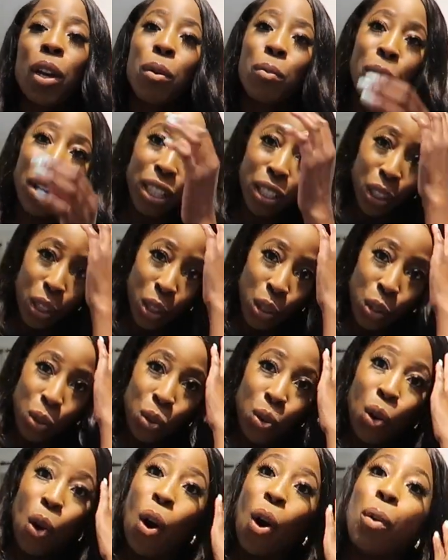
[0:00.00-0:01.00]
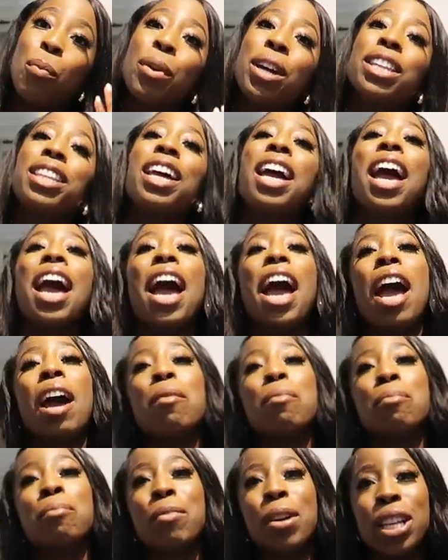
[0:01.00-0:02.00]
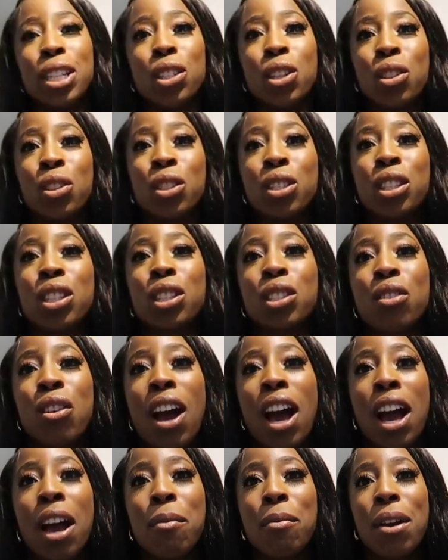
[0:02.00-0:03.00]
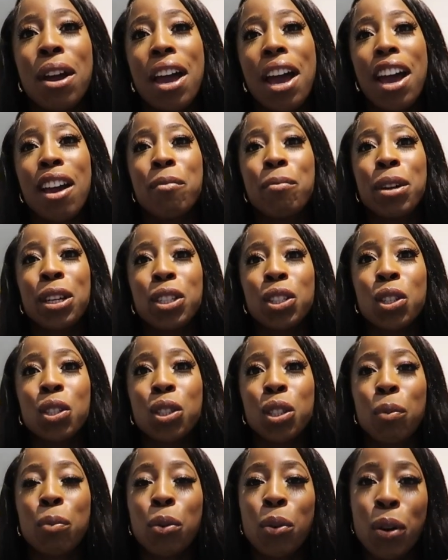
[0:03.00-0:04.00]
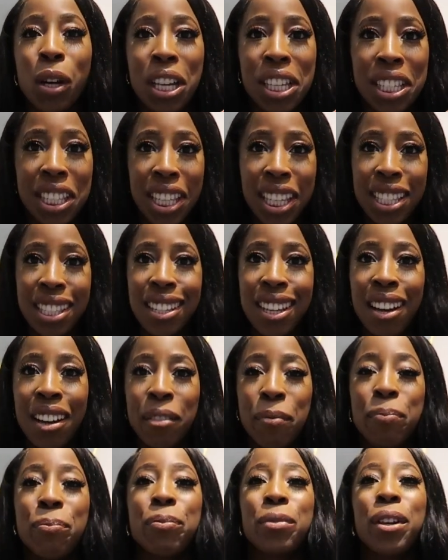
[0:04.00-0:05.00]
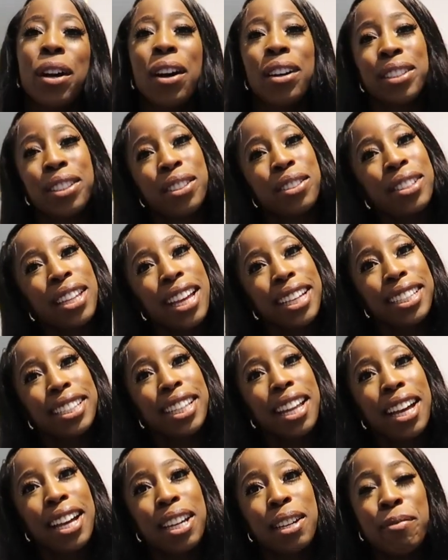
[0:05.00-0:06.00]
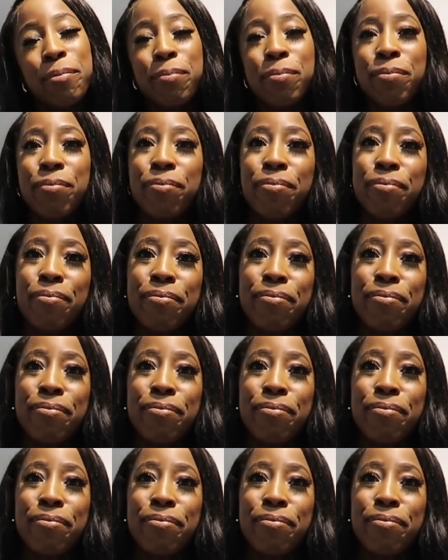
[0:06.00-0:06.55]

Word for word: make sure you comment, and make sure you subscribe, and make sure you support a sister. Until next time.